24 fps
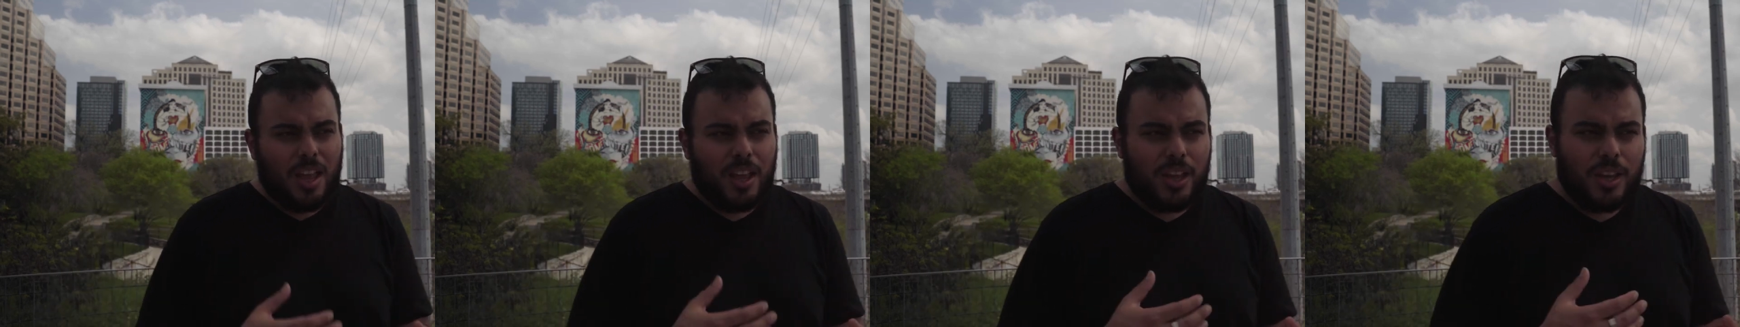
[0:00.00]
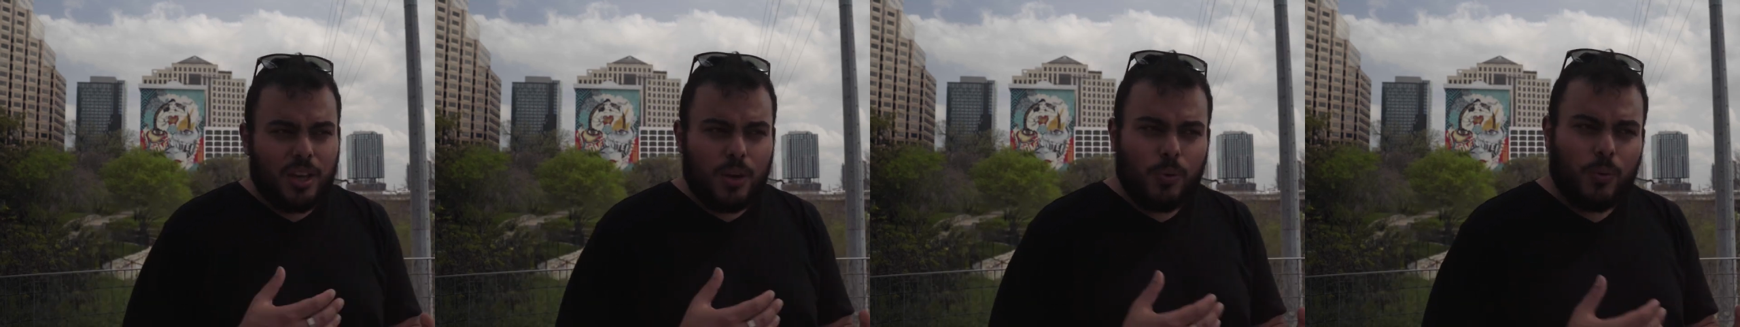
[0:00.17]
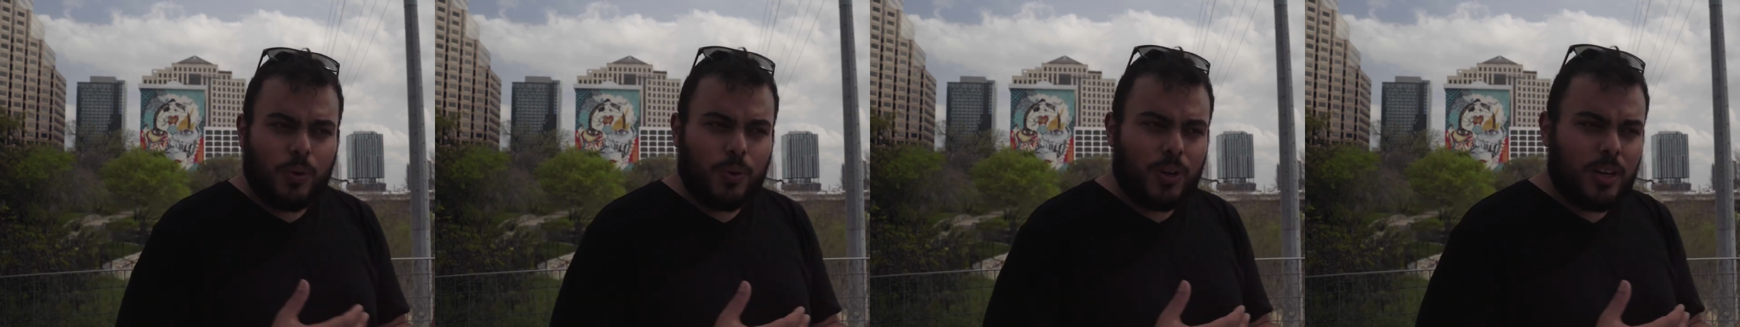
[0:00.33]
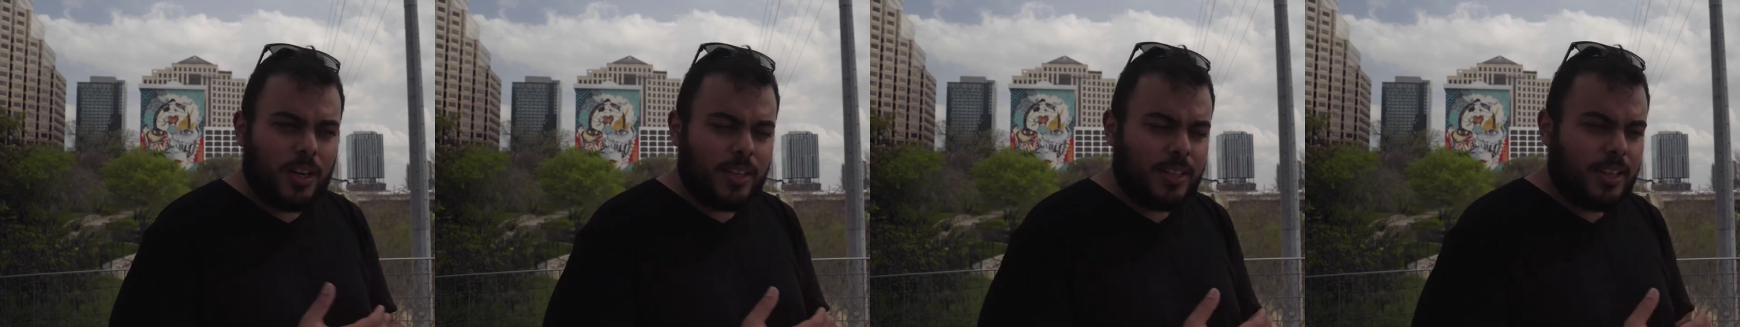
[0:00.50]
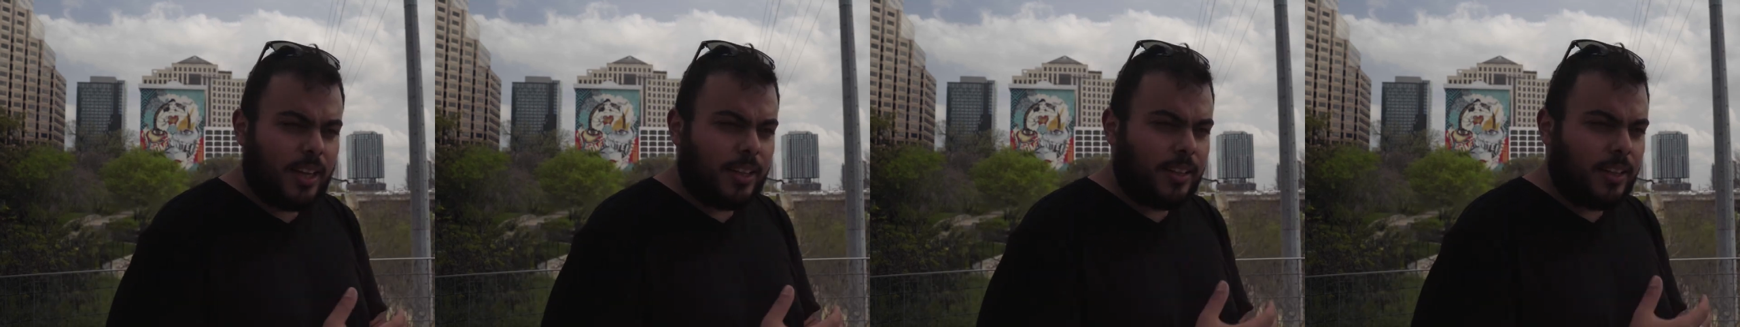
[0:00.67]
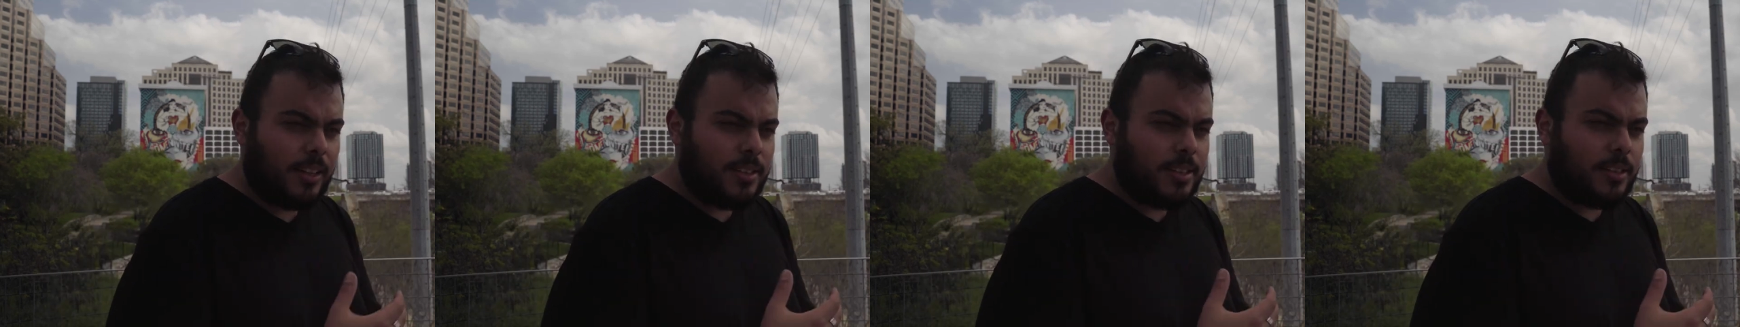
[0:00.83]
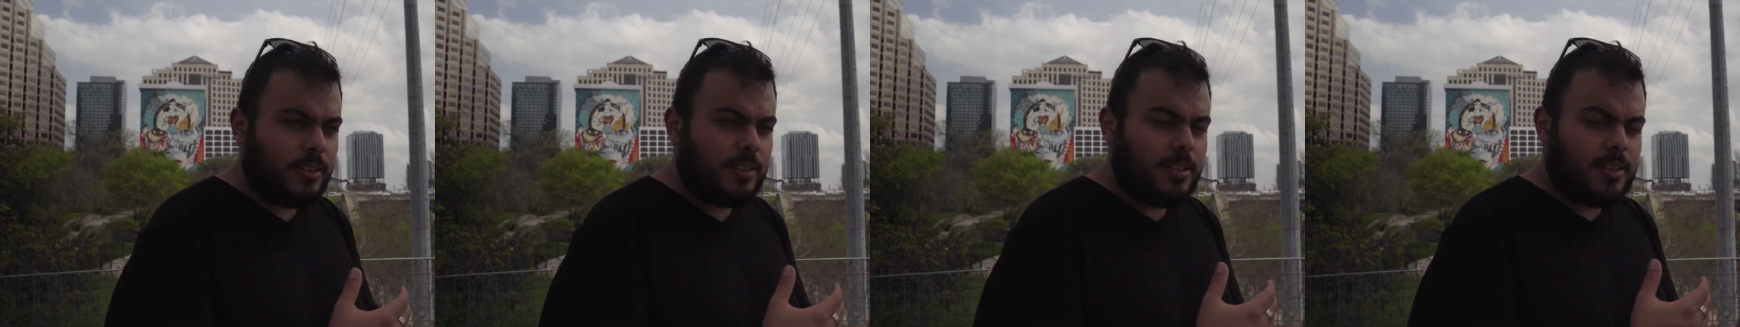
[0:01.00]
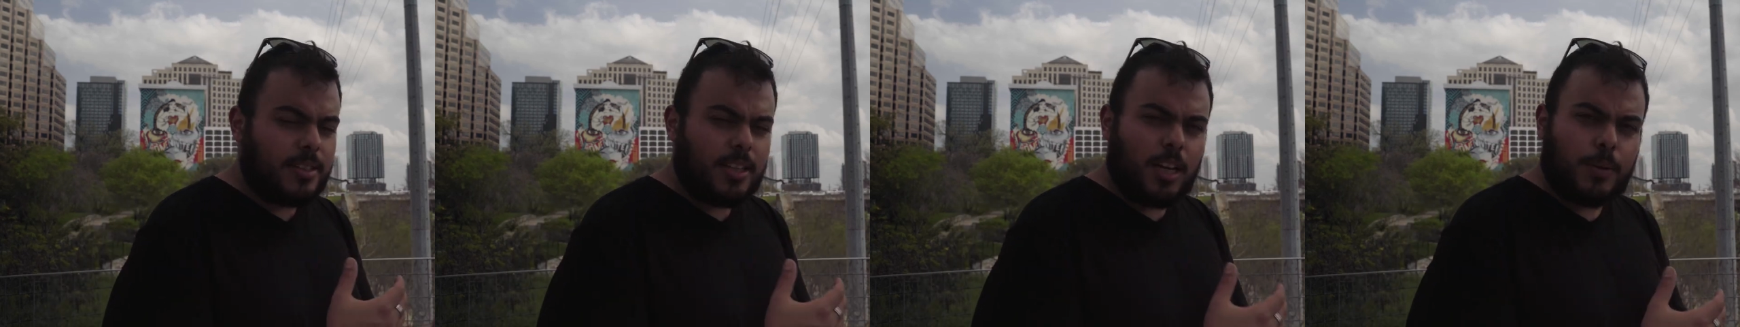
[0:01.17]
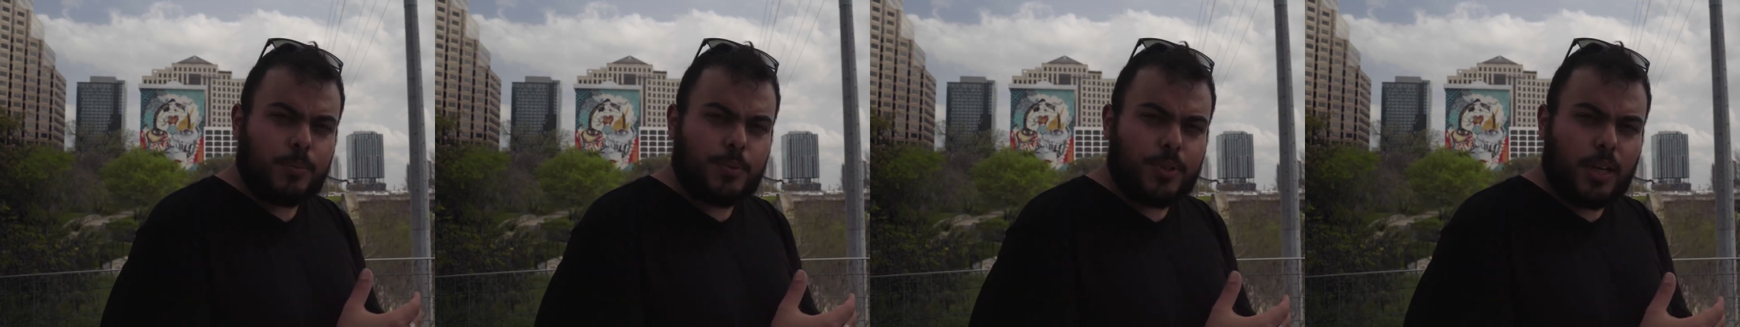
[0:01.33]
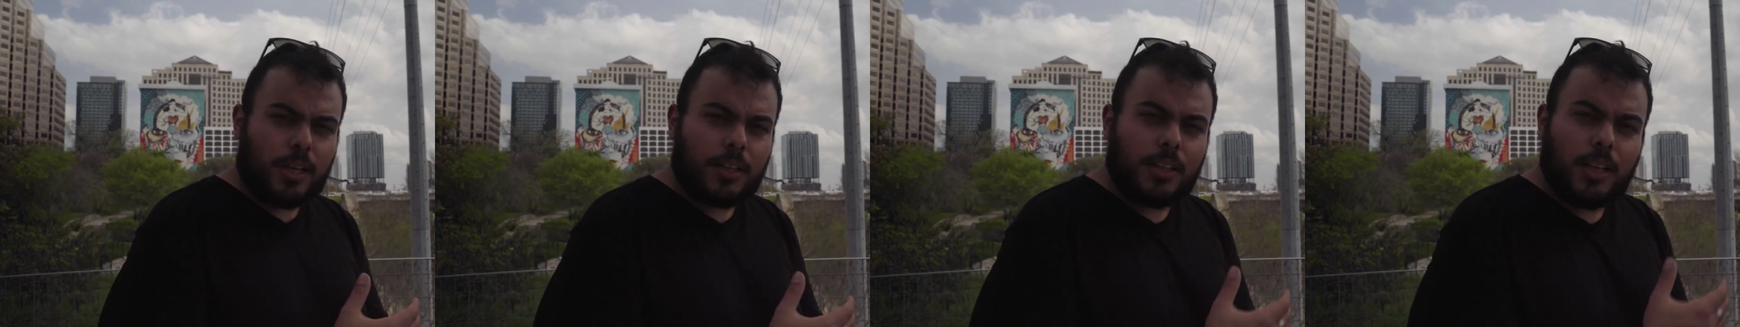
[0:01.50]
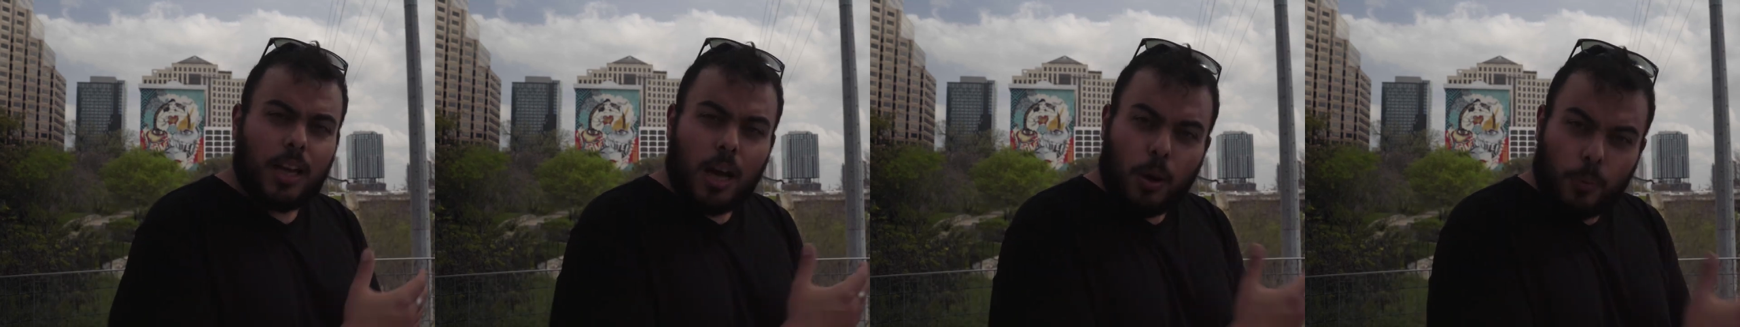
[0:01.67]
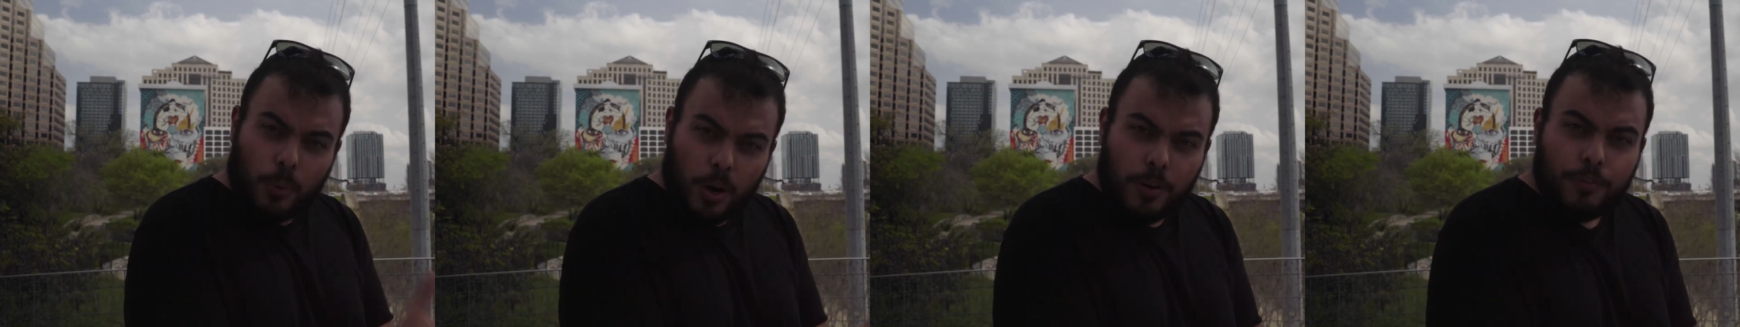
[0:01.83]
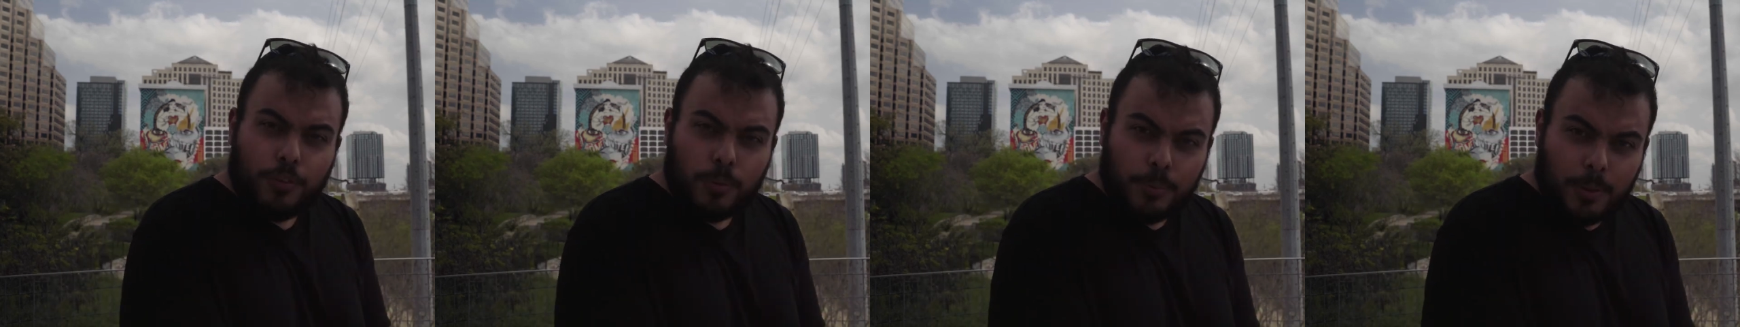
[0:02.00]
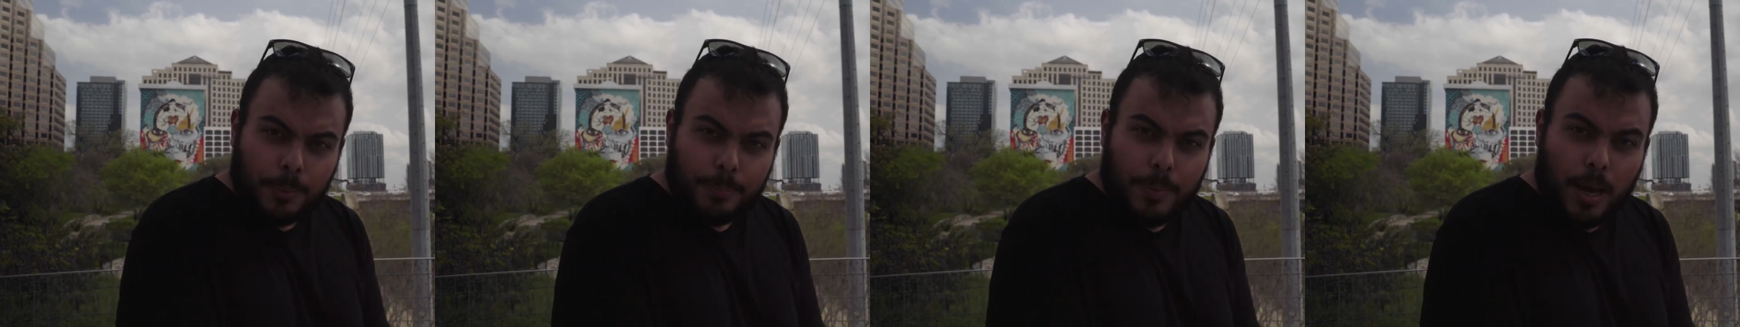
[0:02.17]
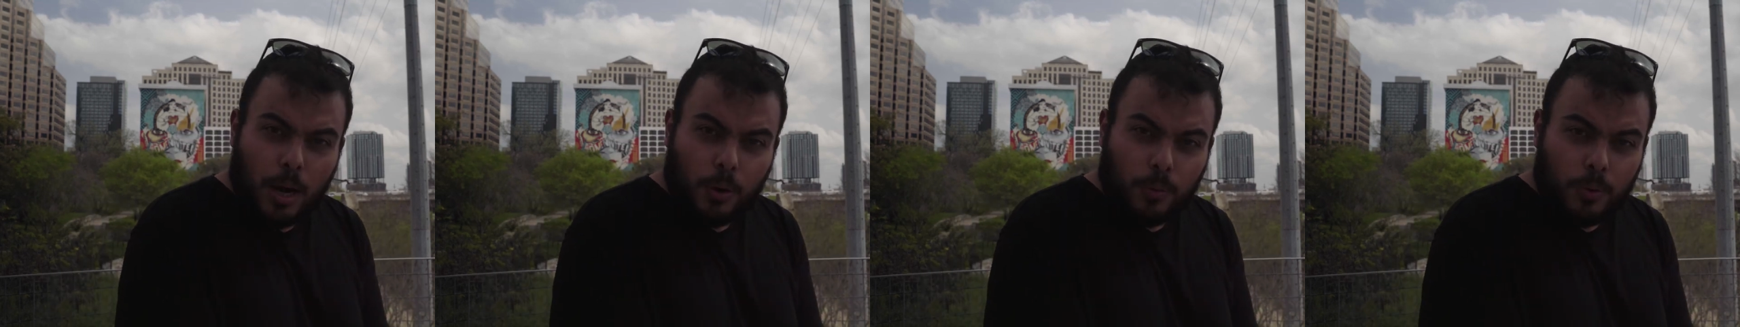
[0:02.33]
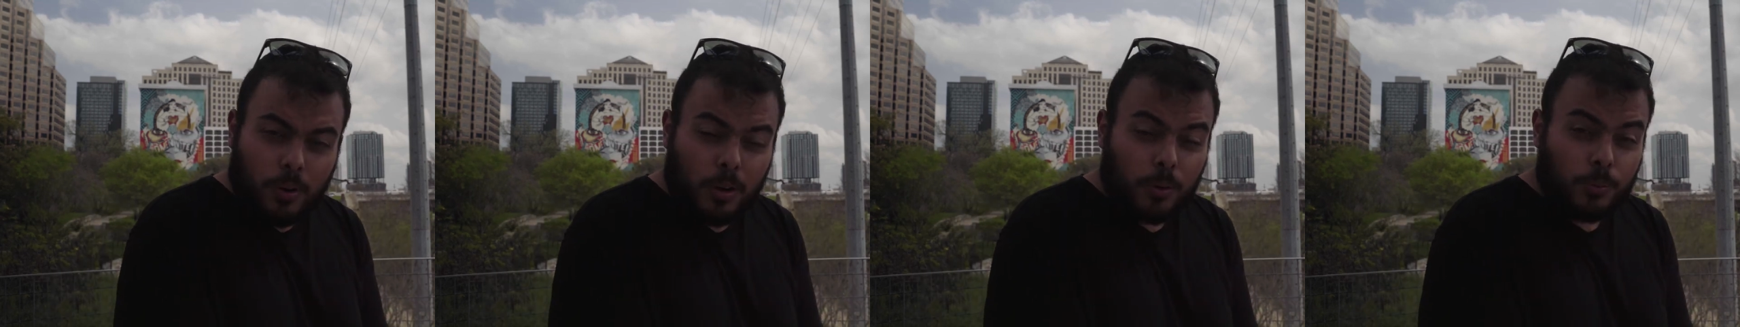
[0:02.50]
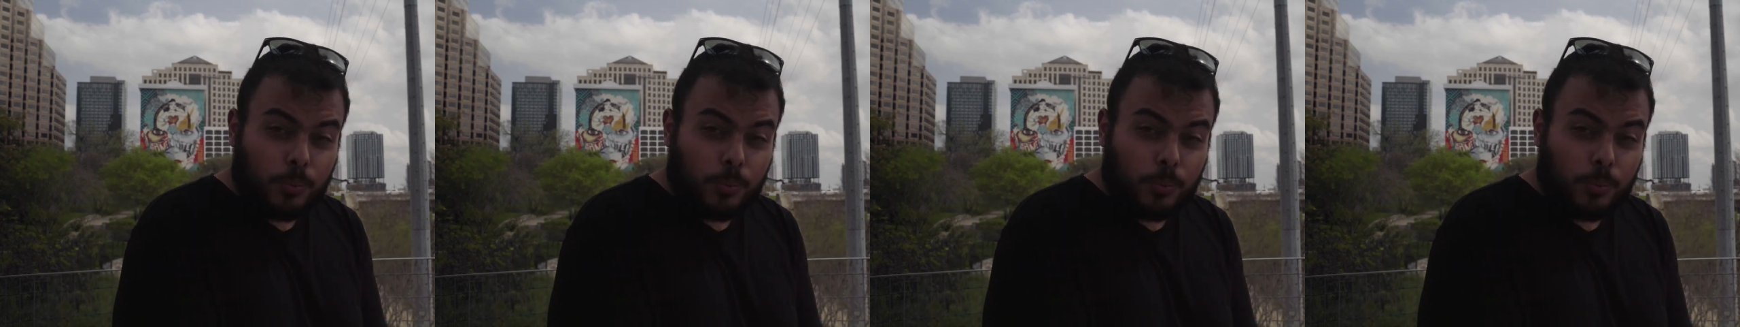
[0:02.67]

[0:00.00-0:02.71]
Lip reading: you want to take the subject away from the background,